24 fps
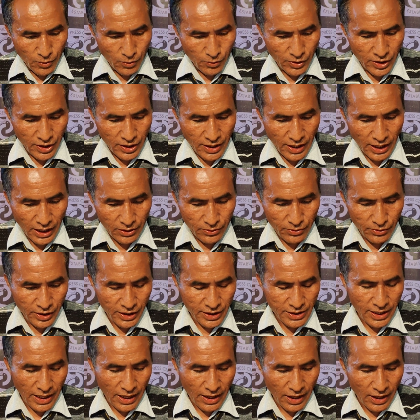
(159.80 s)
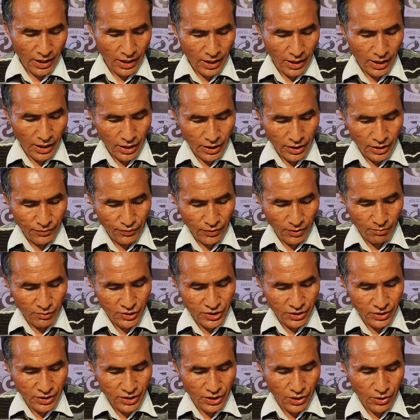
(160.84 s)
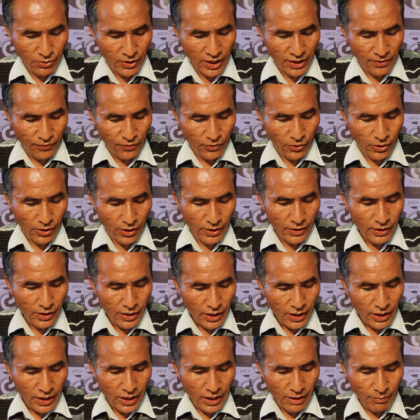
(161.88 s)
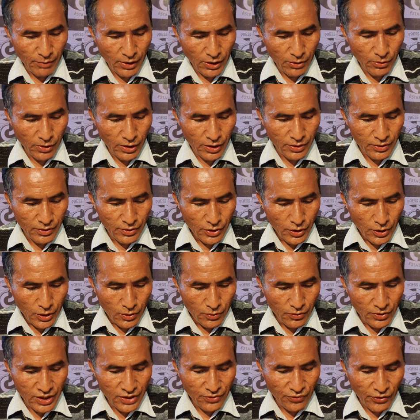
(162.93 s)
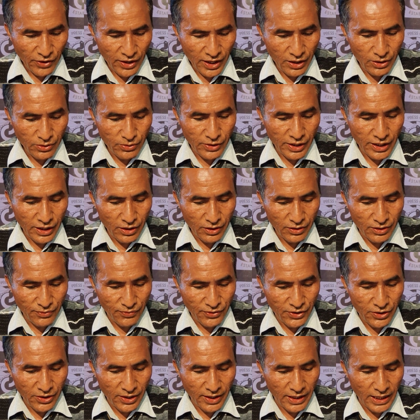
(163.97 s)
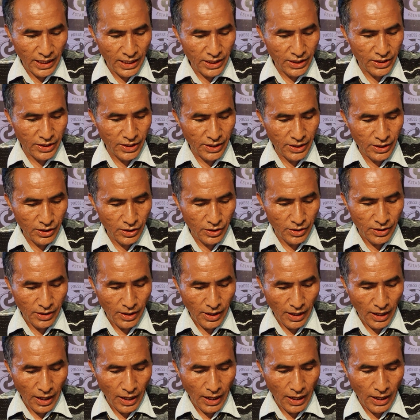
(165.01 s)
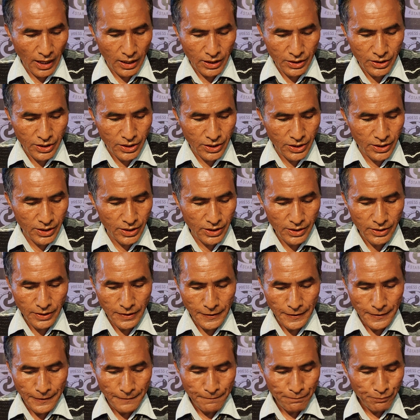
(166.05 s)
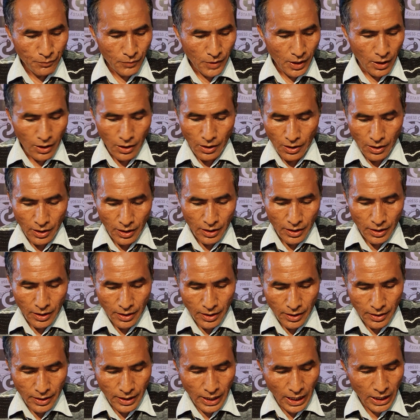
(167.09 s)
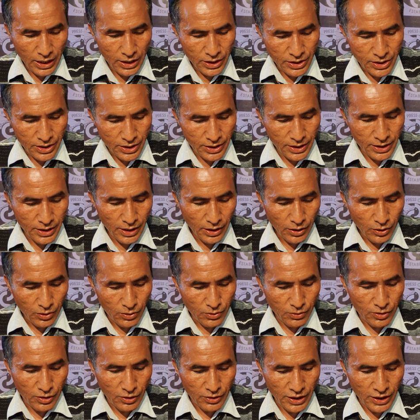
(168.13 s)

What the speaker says: With regard to this information required for number one, with reference to the notification 19-93-2021